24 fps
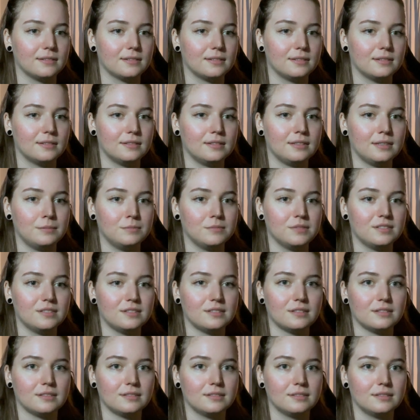
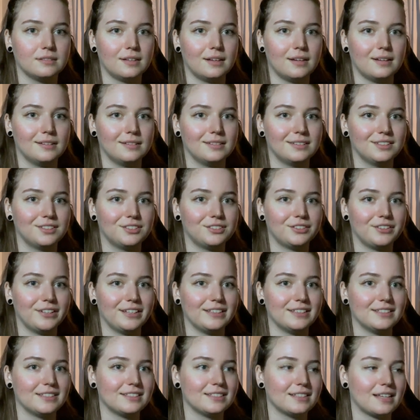Sims
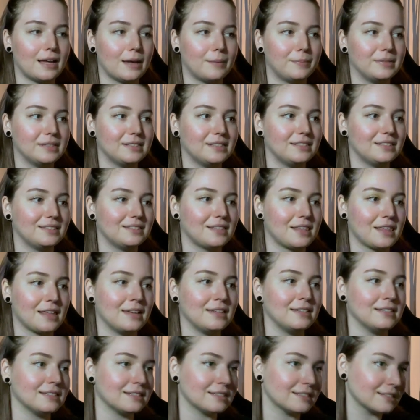traits, habits,
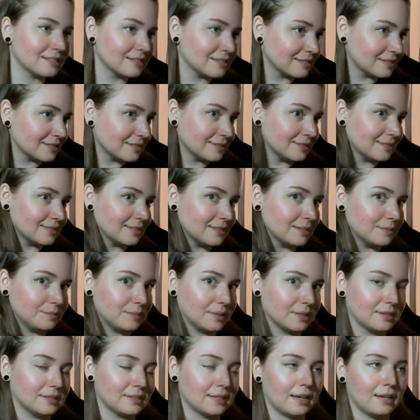thingies,
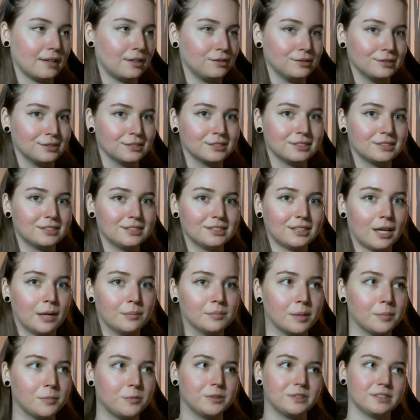but I couldn't come
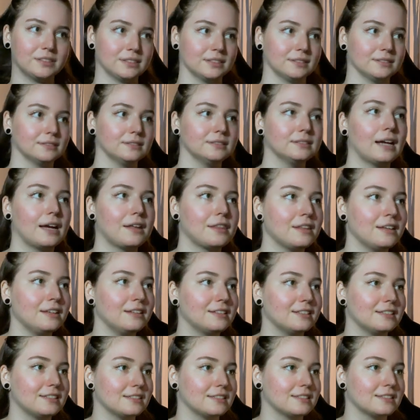up with the... I think
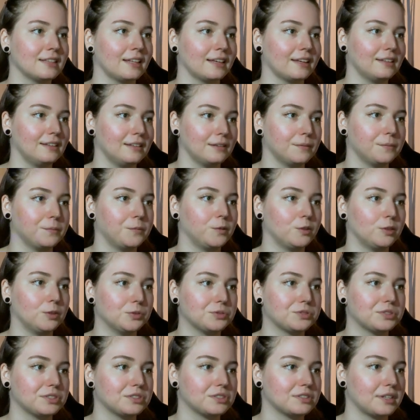this is like the
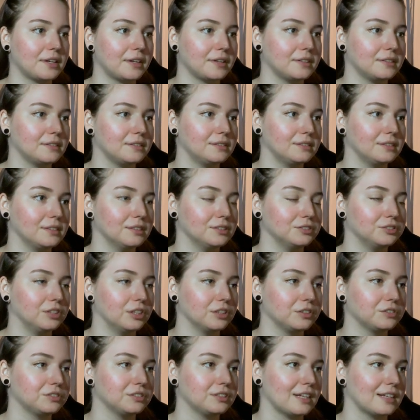closest I
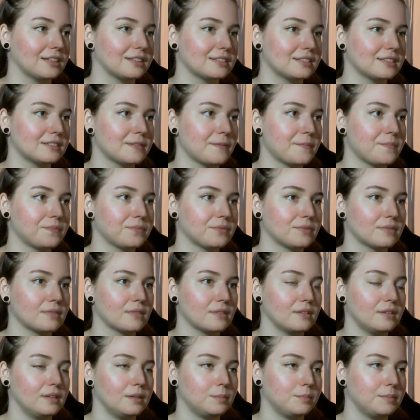got to that.
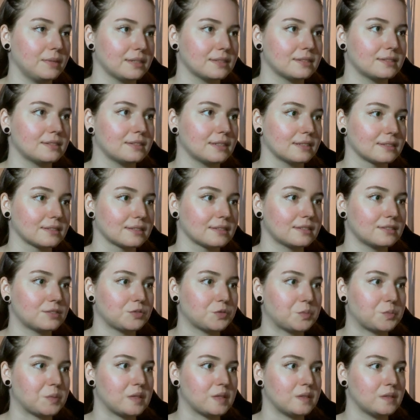It makes sense to
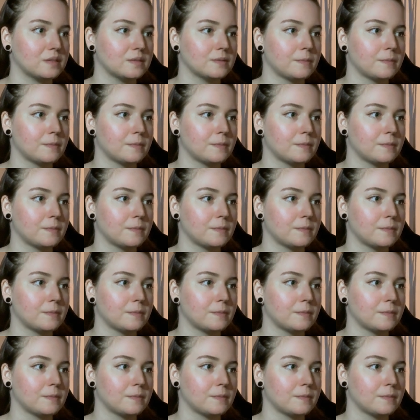me.